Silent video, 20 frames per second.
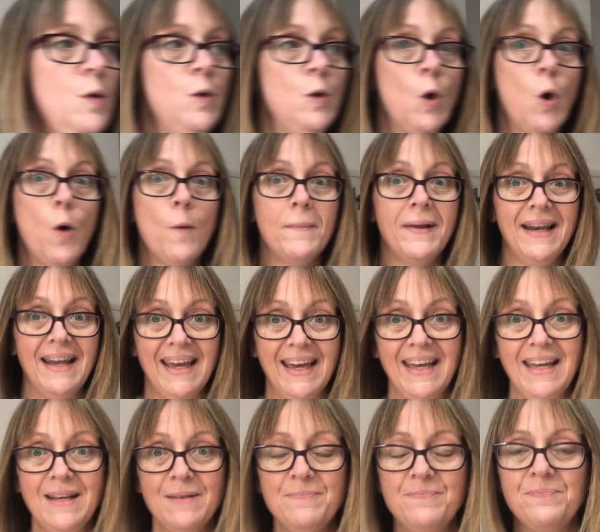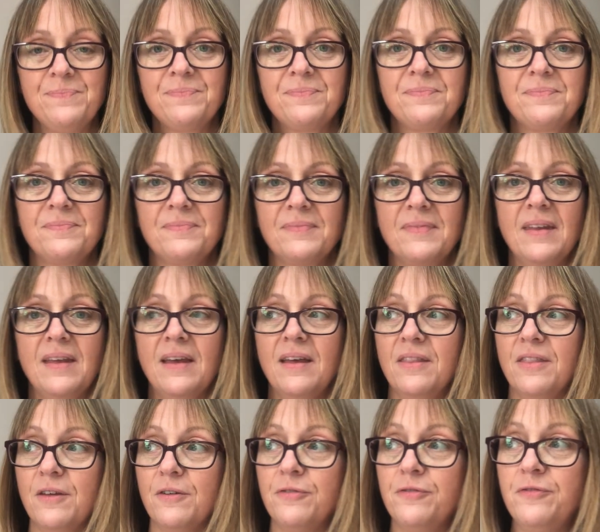Normally,
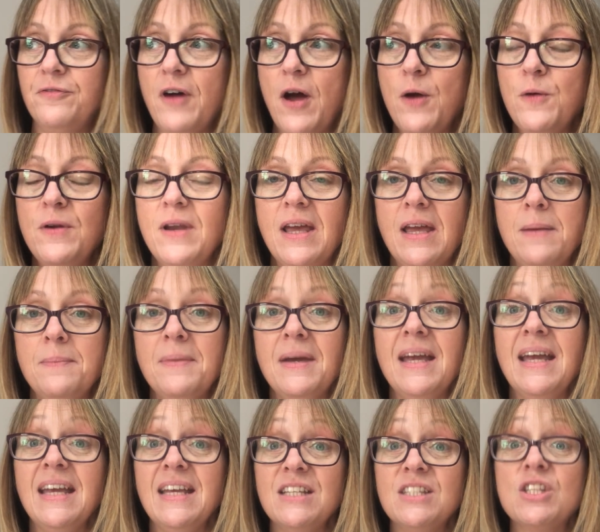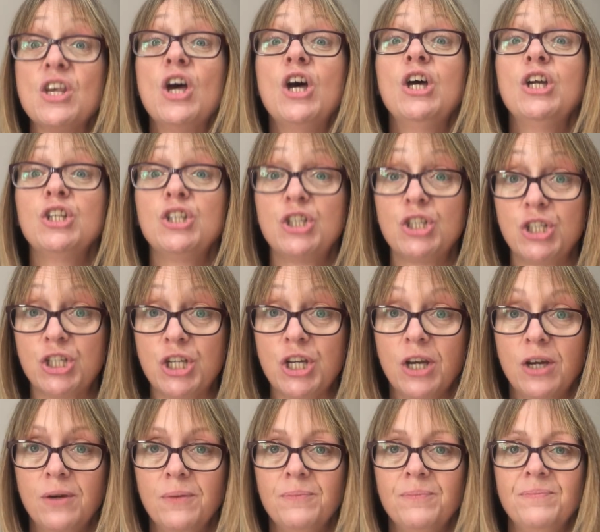the phoneme is
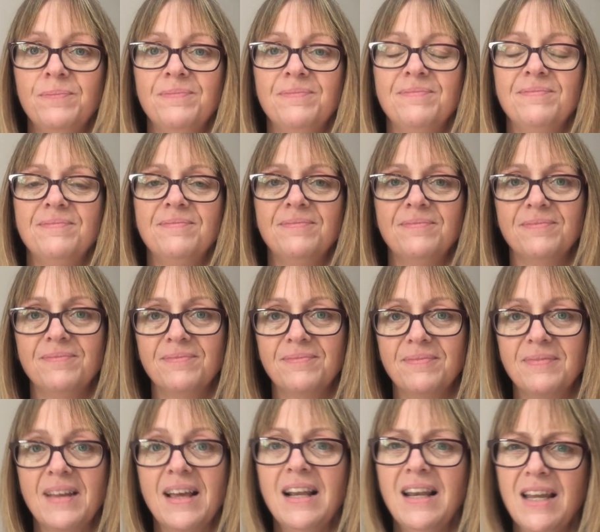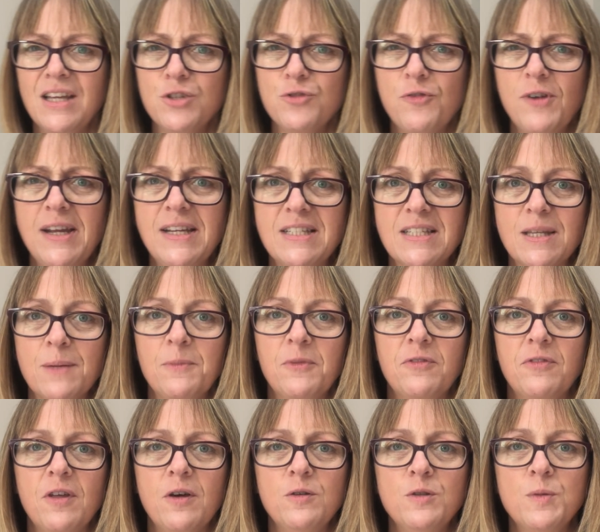CH. Let's read some
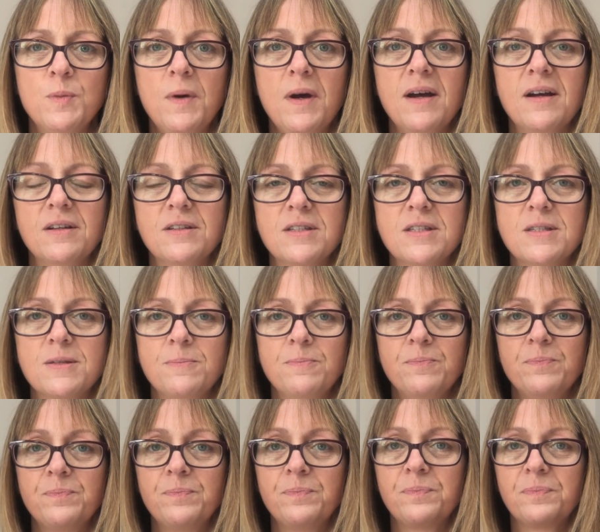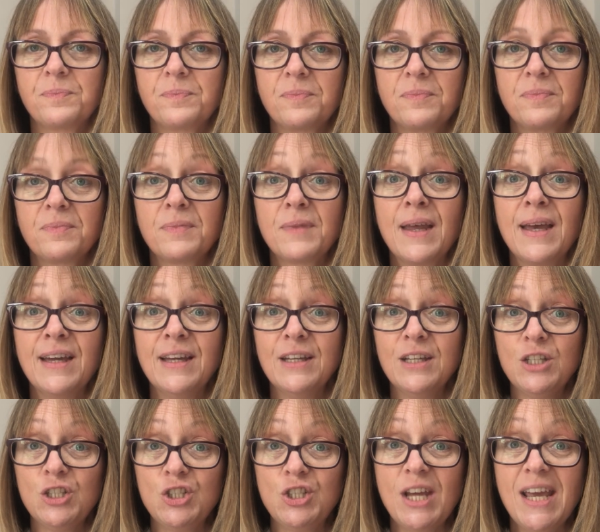of those words.
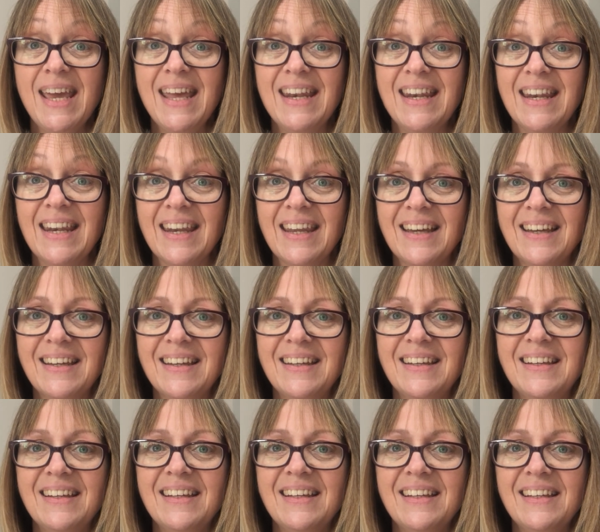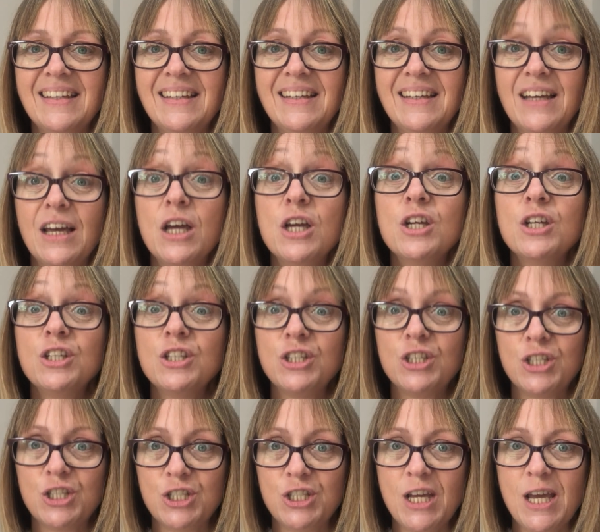Chin,
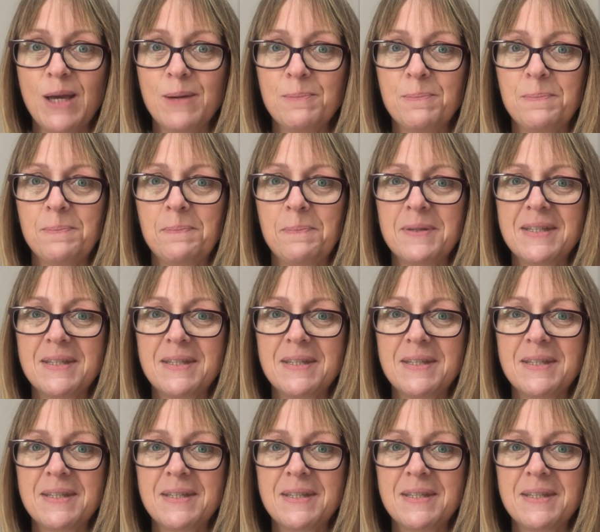chit.